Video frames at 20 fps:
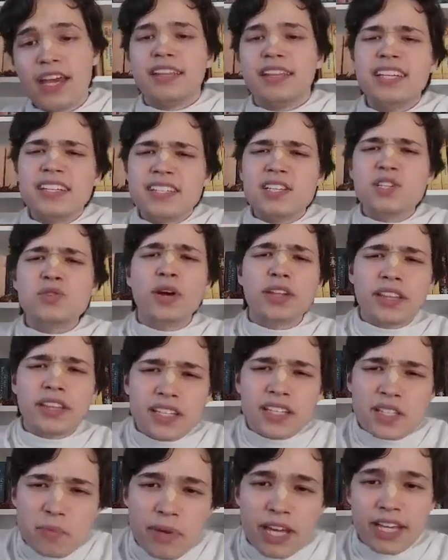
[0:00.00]
This is what
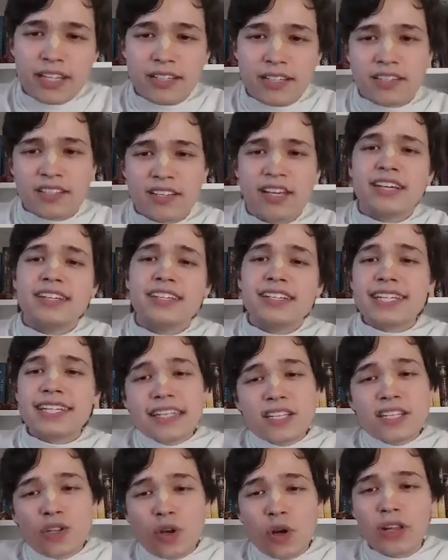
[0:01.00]
this means.
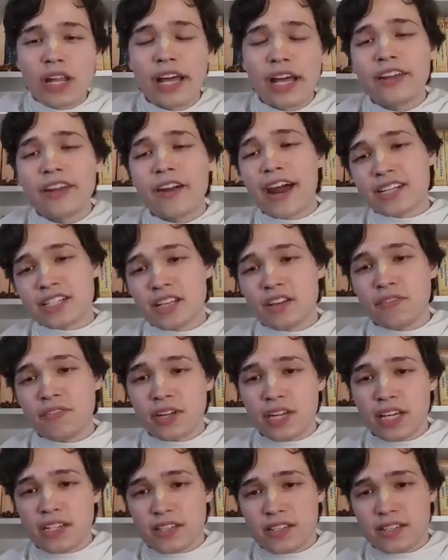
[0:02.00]
Cease all other
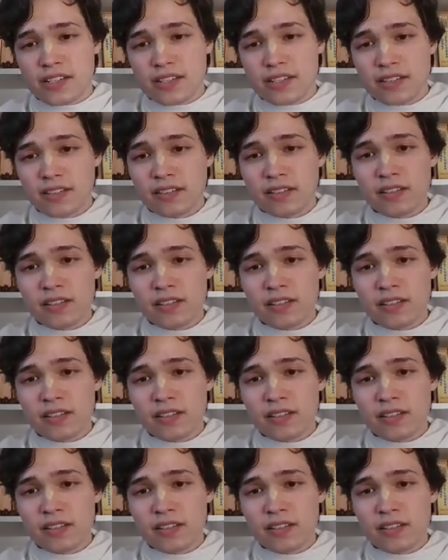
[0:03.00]
activities.